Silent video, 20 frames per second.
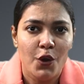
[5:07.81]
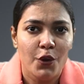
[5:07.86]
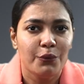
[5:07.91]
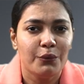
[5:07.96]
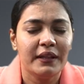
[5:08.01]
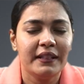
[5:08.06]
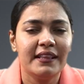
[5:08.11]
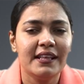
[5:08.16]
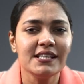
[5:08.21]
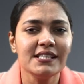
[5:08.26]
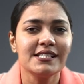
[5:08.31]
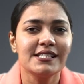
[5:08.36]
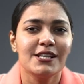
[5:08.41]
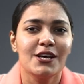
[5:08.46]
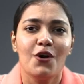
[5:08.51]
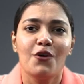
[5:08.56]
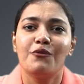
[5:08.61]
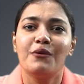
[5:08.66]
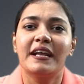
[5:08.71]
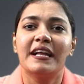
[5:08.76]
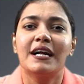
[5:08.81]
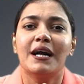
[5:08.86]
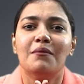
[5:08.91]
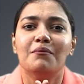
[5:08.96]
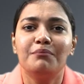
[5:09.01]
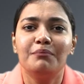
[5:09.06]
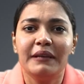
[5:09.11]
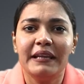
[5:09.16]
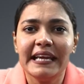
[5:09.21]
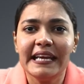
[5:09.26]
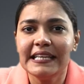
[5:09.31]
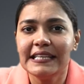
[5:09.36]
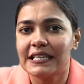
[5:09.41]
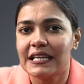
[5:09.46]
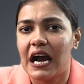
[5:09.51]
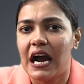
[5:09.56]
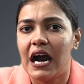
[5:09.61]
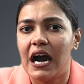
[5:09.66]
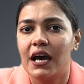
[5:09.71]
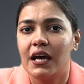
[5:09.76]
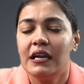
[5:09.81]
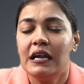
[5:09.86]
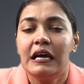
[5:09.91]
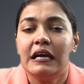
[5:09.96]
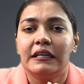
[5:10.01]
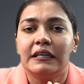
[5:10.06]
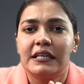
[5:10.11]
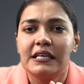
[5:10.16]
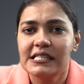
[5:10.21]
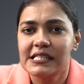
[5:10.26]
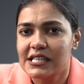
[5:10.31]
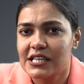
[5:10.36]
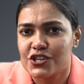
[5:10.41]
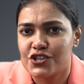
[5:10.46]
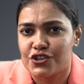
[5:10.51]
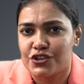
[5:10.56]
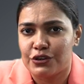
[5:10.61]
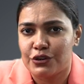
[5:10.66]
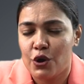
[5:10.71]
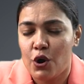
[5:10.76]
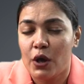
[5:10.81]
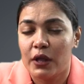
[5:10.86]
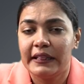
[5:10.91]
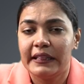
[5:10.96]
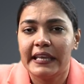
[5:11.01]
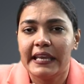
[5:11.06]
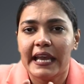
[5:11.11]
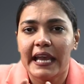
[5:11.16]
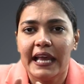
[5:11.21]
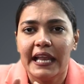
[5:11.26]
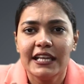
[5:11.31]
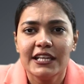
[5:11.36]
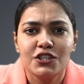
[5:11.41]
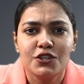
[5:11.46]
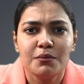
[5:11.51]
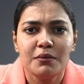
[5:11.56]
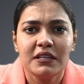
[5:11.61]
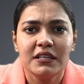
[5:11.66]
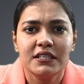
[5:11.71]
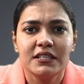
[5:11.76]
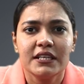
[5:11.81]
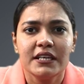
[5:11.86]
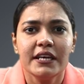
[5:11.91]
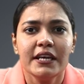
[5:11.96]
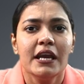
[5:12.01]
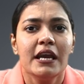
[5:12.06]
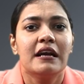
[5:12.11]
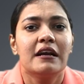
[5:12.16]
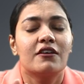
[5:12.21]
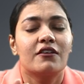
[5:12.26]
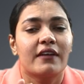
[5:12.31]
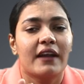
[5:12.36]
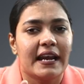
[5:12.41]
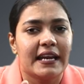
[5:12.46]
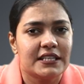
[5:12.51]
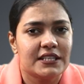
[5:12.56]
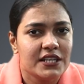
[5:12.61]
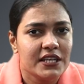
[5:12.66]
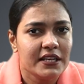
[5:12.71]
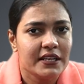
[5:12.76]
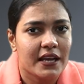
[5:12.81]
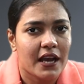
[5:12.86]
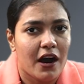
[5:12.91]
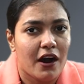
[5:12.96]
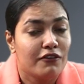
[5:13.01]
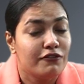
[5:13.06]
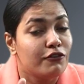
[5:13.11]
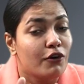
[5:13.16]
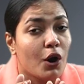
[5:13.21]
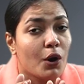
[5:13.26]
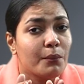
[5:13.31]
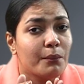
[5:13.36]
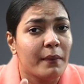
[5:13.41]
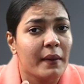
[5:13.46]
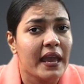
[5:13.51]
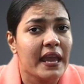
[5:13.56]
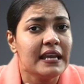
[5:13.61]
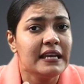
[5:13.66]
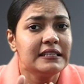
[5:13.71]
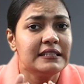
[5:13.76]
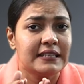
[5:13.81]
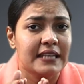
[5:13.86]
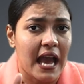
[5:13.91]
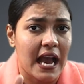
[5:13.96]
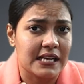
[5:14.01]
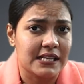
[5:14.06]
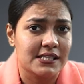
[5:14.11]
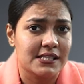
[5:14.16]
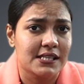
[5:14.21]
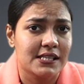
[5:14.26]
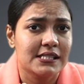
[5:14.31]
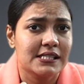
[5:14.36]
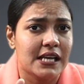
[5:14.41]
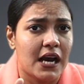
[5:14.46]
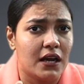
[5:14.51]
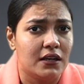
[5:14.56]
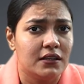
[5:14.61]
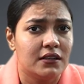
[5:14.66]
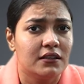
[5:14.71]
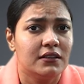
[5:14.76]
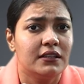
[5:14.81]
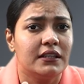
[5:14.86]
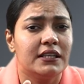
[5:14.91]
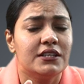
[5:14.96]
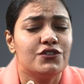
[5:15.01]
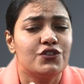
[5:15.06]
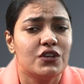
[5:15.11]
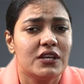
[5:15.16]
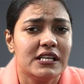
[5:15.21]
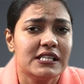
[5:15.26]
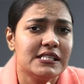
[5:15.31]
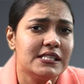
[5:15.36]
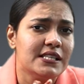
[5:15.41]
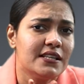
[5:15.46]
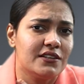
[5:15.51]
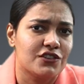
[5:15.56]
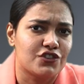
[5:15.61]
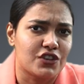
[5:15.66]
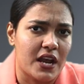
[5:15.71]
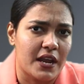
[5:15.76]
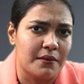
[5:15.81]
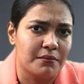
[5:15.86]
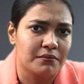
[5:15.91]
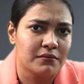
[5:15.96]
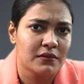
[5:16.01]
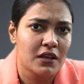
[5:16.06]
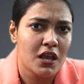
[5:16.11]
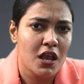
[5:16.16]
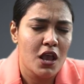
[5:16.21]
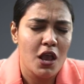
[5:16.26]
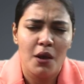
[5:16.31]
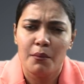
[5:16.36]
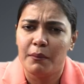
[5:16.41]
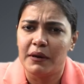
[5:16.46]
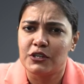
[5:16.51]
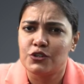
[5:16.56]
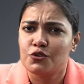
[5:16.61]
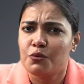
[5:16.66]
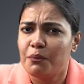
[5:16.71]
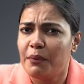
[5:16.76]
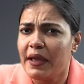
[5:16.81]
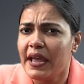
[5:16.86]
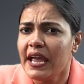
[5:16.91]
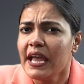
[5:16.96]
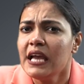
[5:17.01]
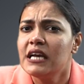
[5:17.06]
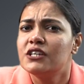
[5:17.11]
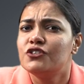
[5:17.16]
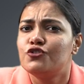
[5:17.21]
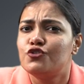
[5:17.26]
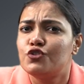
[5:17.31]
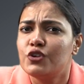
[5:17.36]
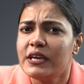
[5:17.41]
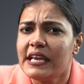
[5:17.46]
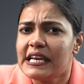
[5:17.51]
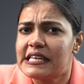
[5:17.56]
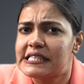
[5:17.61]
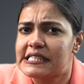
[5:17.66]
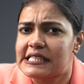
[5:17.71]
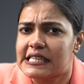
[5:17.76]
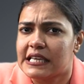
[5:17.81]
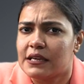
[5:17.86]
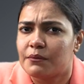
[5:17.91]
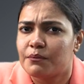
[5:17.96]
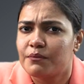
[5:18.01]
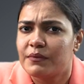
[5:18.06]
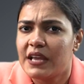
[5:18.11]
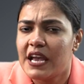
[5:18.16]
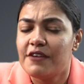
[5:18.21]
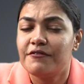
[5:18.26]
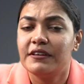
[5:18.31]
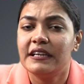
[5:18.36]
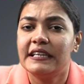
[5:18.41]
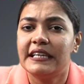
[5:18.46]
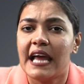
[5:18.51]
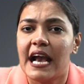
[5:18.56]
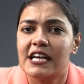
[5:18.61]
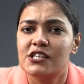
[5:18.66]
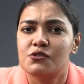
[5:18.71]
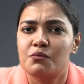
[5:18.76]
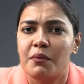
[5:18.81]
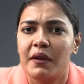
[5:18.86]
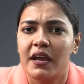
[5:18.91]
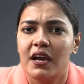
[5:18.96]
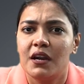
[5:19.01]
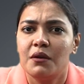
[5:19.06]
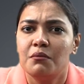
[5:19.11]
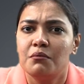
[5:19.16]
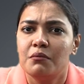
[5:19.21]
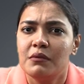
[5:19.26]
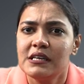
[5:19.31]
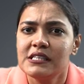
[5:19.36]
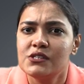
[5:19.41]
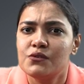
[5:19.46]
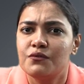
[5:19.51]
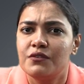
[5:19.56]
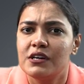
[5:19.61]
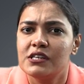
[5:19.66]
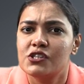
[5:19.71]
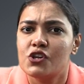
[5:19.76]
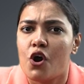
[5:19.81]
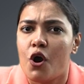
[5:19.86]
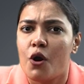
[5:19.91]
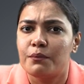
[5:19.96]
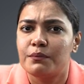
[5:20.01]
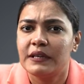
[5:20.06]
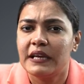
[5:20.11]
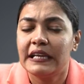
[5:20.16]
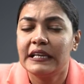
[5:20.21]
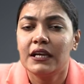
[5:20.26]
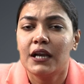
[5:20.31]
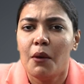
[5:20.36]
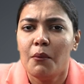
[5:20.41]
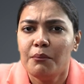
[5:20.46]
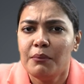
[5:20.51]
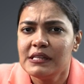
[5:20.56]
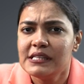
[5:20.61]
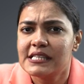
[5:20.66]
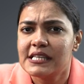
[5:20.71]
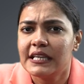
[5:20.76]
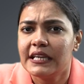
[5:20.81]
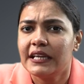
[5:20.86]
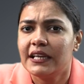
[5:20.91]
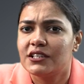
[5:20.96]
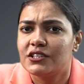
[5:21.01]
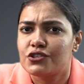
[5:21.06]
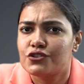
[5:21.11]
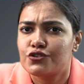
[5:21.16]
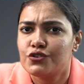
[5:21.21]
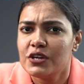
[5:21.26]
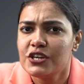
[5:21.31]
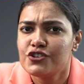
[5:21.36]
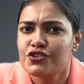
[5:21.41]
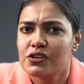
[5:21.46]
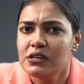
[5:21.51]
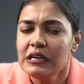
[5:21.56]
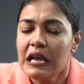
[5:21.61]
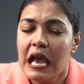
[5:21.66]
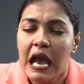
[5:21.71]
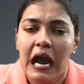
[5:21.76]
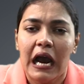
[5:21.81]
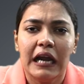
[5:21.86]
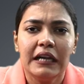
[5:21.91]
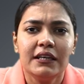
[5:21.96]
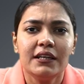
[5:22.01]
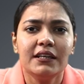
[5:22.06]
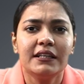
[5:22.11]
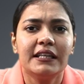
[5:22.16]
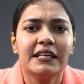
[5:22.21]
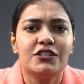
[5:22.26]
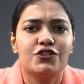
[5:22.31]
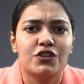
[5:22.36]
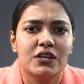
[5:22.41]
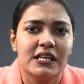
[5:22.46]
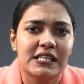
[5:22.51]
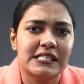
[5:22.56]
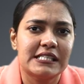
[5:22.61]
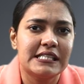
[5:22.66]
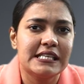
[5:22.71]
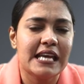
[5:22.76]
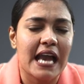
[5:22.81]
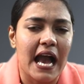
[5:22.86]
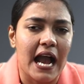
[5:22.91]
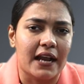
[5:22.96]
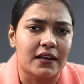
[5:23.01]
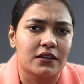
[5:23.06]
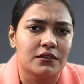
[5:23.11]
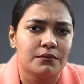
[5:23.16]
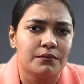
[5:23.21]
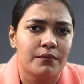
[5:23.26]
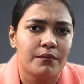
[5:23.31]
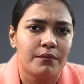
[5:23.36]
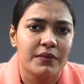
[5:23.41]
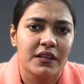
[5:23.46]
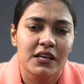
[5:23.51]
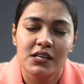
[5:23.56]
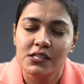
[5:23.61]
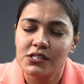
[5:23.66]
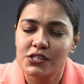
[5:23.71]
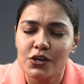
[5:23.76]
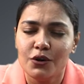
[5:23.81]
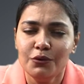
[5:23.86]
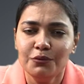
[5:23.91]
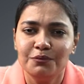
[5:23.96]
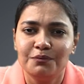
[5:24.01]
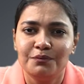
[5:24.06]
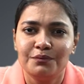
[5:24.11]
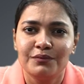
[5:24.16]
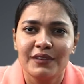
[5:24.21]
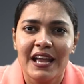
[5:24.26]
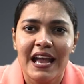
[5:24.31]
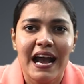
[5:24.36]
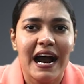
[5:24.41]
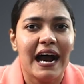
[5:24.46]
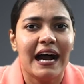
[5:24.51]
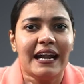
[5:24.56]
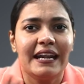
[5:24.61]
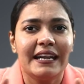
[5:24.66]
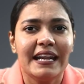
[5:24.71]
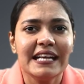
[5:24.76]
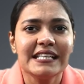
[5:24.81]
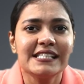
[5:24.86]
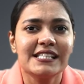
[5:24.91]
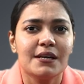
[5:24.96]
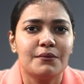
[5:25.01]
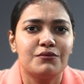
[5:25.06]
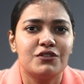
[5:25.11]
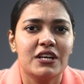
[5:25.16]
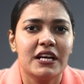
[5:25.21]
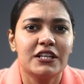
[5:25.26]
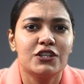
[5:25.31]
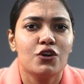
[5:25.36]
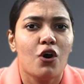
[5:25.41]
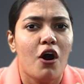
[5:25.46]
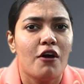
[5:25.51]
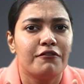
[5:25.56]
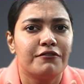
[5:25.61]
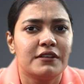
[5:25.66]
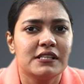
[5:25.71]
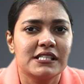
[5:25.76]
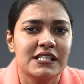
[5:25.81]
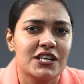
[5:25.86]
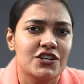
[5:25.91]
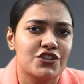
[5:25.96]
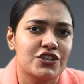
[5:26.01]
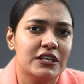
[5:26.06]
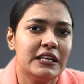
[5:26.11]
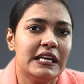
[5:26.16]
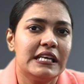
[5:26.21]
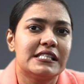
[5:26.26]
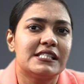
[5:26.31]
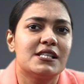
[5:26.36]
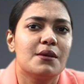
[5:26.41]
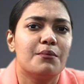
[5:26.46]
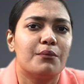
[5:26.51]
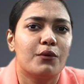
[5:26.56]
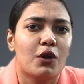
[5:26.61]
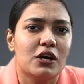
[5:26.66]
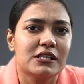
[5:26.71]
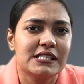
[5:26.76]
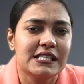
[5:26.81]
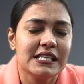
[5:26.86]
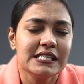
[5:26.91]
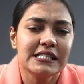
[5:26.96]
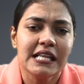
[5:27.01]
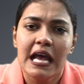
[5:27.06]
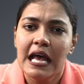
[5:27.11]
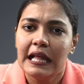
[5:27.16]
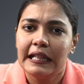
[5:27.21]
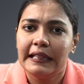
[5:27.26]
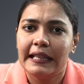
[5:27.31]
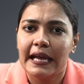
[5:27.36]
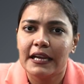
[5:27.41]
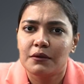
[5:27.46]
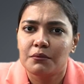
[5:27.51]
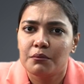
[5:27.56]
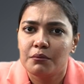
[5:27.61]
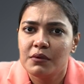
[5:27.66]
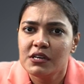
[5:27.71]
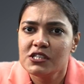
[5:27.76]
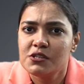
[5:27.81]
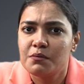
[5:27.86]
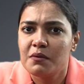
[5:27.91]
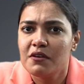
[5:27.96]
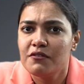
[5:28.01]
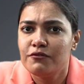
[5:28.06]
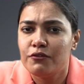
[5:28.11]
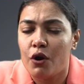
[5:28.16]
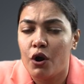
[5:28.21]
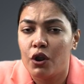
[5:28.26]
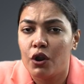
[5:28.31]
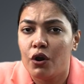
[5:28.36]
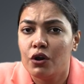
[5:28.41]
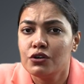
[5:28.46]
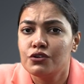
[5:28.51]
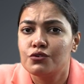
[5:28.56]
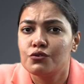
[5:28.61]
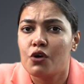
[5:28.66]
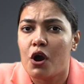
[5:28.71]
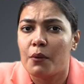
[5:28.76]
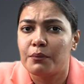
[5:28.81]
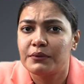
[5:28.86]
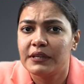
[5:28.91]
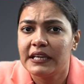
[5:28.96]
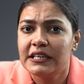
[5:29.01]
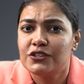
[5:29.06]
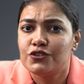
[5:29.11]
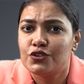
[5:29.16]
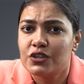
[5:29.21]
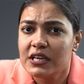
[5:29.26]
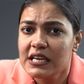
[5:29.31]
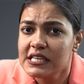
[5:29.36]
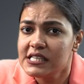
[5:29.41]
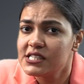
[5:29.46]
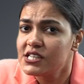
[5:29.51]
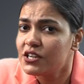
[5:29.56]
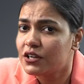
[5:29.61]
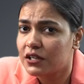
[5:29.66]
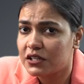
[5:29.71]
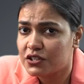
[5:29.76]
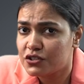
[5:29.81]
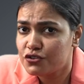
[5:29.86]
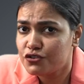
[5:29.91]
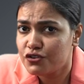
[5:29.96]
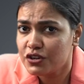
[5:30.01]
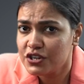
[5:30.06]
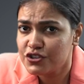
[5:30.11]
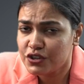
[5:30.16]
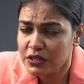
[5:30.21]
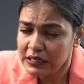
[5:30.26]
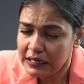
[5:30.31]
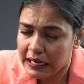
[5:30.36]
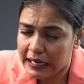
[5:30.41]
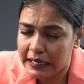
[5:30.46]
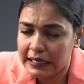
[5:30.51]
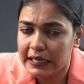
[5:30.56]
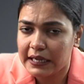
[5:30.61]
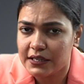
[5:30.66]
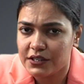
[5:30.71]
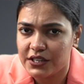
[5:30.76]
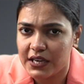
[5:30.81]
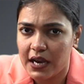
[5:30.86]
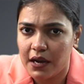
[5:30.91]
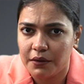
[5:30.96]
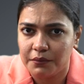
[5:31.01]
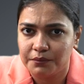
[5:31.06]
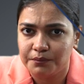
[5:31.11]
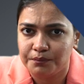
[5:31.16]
With this, we complete our discussion on the eligibility criteria for paying taxes under the GST regime. But to pay GST, every taxpayer must first obtain compulsory registration under the GST Act. So, our next subject of discussion is the process that must be followed to obtain GST registration in India.